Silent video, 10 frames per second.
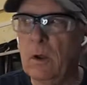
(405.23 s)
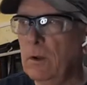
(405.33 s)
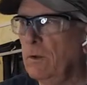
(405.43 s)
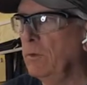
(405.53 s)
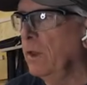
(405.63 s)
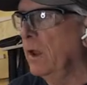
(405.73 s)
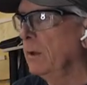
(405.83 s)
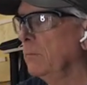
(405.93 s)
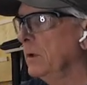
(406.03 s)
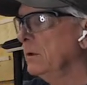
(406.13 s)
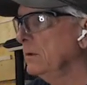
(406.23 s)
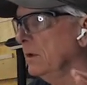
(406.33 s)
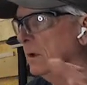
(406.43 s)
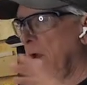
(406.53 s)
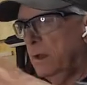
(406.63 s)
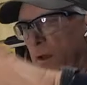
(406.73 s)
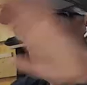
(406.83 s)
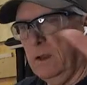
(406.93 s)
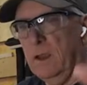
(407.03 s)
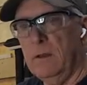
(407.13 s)
want to do that, but
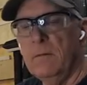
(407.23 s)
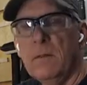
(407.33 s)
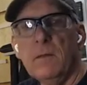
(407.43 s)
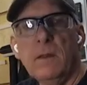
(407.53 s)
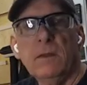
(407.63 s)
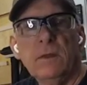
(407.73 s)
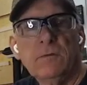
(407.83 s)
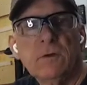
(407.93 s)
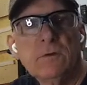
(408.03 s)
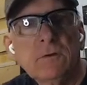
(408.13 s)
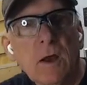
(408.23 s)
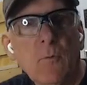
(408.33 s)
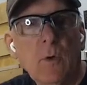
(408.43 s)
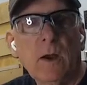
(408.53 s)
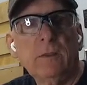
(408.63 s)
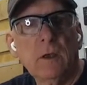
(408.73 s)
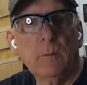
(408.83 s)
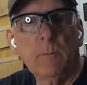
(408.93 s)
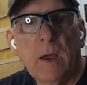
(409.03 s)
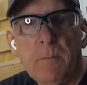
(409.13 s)
again, this is what I
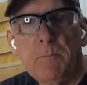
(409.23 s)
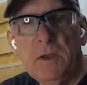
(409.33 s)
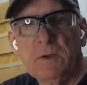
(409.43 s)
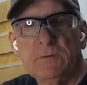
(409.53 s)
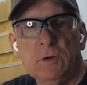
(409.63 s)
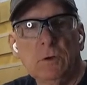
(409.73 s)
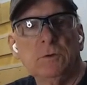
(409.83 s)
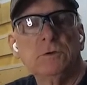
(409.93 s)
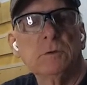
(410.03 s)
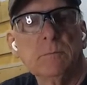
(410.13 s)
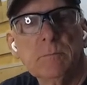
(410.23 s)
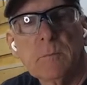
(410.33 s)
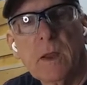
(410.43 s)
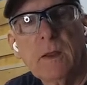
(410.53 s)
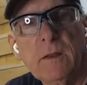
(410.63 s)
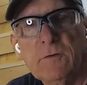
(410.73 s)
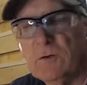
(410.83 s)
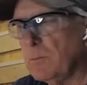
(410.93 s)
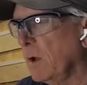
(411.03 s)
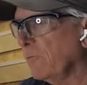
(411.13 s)
thought might be a solution, and this
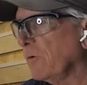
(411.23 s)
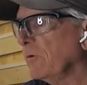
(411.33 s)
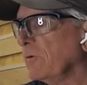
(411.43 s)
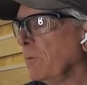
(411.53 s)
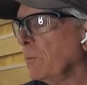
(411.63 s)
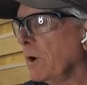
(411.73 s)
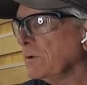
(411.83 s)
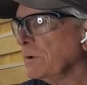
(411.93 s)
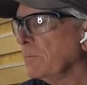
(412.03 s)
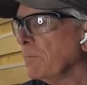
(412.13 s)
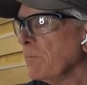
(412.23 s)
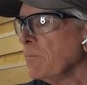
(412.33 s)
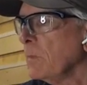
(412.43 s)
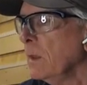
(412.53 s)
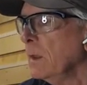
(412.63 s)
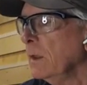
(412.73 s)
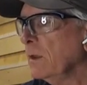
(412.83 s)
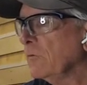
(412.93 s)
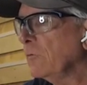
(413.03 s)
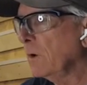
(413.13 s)
is my first impression.
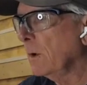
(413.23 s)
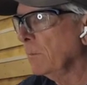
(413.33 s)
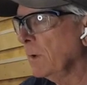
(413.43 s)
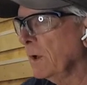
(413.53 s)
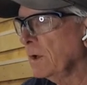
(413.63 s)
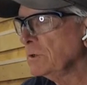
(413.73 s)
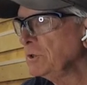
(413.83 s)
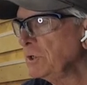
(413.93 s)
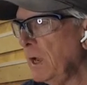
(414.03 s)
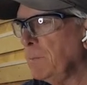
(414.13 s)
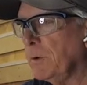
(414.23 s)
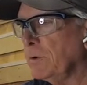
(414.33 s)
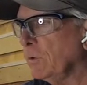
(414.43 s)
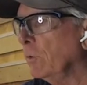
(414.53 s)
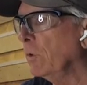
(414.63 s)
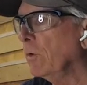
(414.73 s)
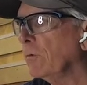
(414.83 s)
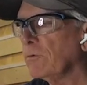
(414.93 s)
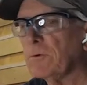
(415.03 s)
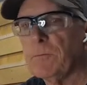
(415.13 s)
It's from Shaper
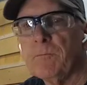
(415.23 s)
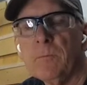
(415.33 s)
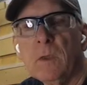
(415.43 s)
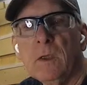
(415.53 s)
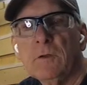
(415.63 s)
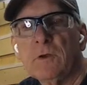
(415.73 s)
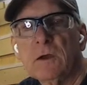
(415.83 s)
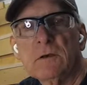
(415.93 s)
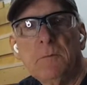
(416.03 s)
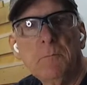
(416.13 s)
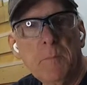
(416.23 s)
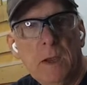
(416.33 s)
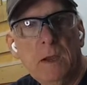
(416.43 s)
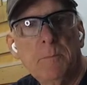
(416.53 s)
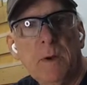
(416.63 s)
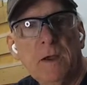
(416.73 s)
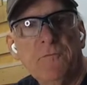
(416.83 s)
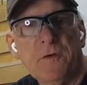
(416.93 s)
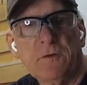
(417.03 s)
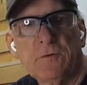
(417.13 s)
Tools. It's actually made by
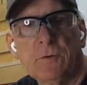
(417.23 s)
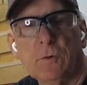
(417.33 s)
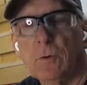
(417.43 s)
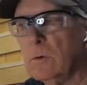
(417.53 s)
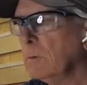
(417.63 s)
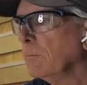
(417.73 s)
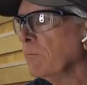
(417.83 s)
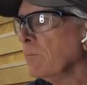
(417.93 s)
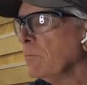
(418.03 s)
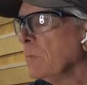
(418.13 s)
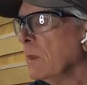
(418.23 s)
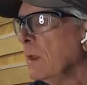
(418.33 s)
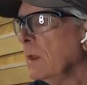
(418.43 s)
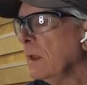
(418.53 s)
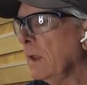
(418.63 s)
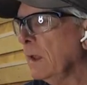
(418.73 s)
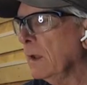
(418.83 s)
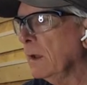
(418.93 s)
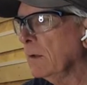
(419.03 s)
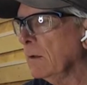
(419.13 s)
Festool,
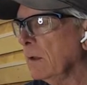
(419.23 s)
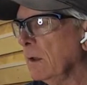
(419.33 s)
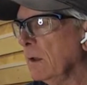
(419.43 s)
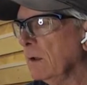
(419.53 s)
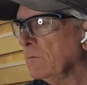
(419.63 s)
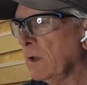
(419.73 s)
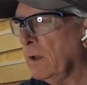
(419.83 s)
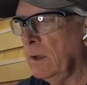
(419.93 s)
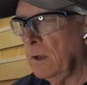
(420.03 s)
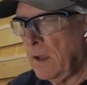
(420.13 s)
and it's a